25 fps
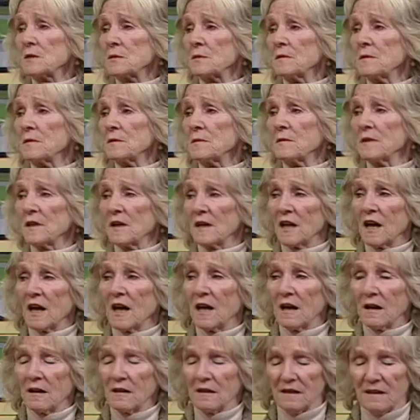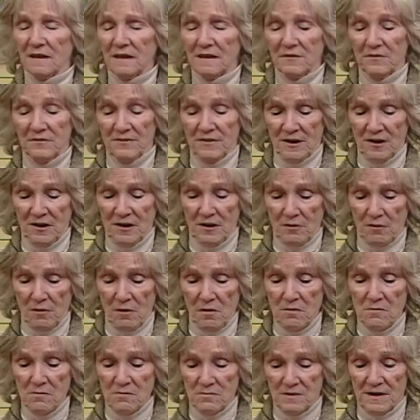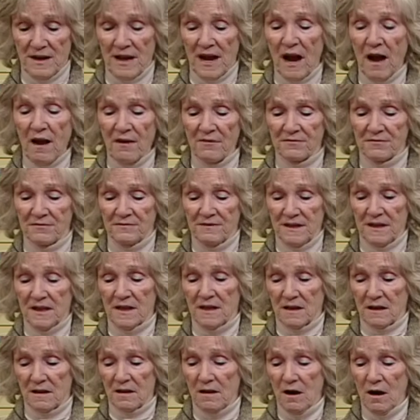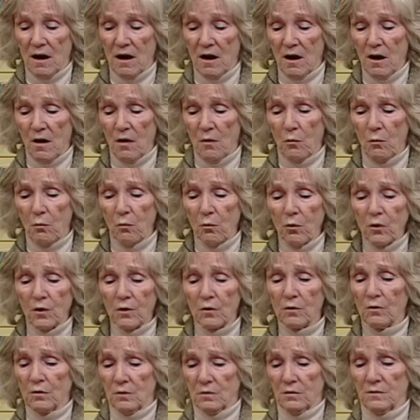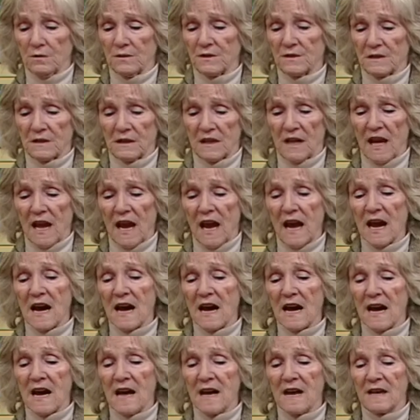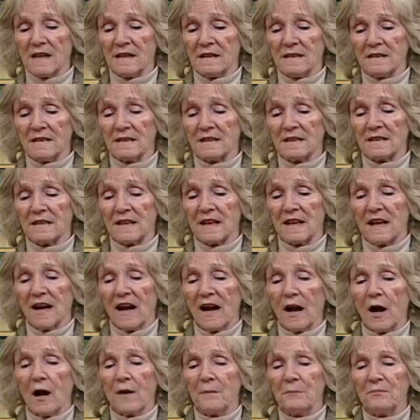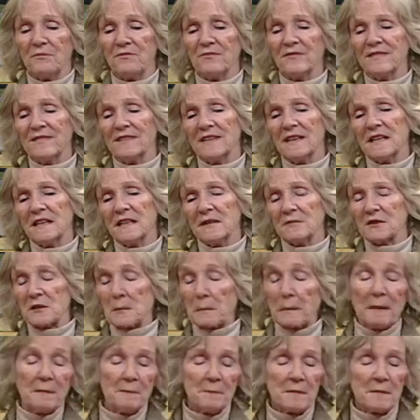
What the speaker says: we live in our own ethnic world, and it's been